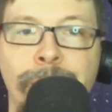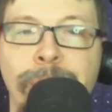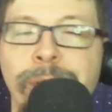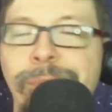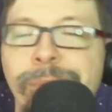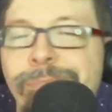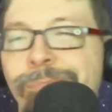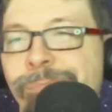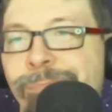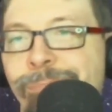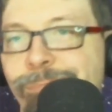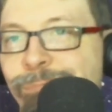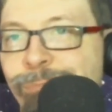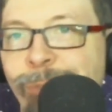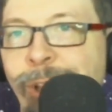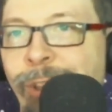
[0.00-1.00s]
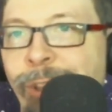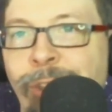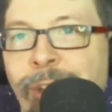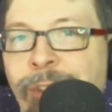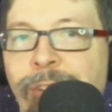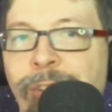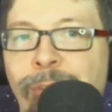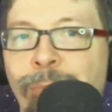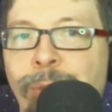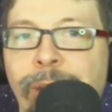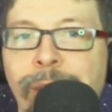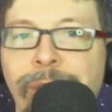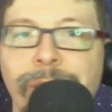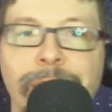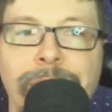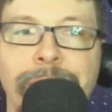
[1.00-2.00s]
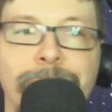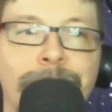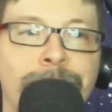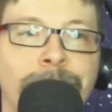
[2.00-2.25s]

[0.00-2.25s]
But nothing is in place yet.